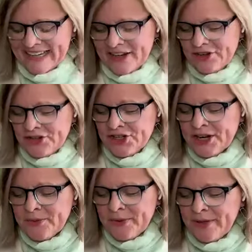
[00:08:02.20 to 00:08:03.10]
And can you
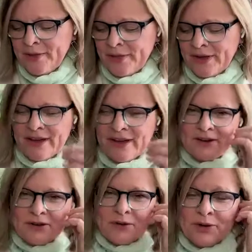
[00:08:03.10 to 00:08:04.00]
share with
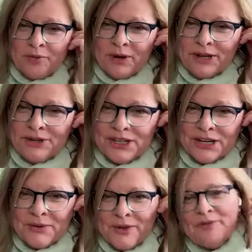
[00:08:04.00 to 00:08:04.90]
the group what you
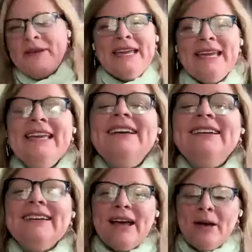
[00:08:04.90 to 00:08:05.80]
shared with me
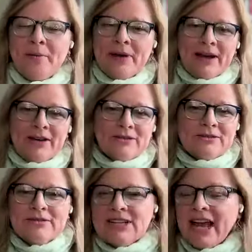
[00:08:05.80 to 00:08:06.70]

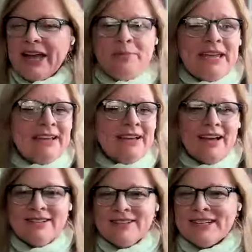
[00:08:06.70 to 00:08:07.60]
about timing,
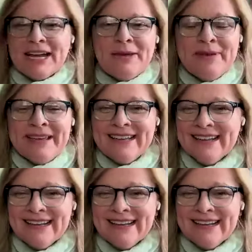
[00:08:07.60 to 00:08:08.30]
God's timing,